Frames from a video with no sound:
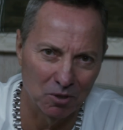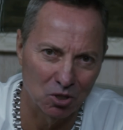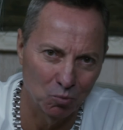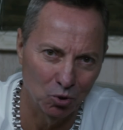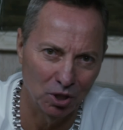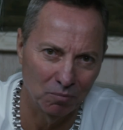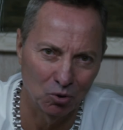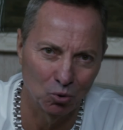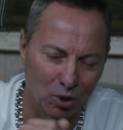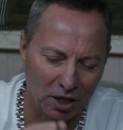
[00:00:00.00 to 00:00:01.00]
where we
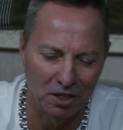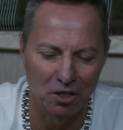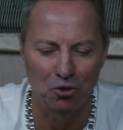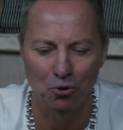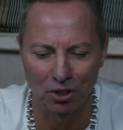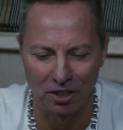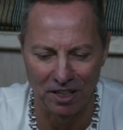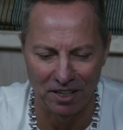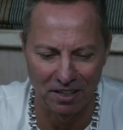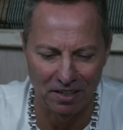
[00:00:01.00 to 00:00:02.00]
look,
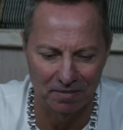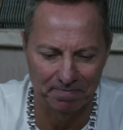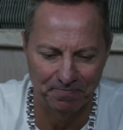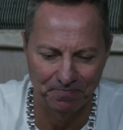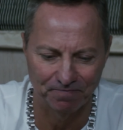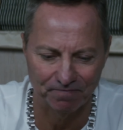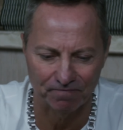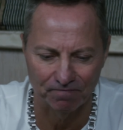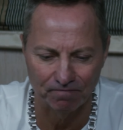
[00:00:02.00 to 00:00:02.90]
energy flows there.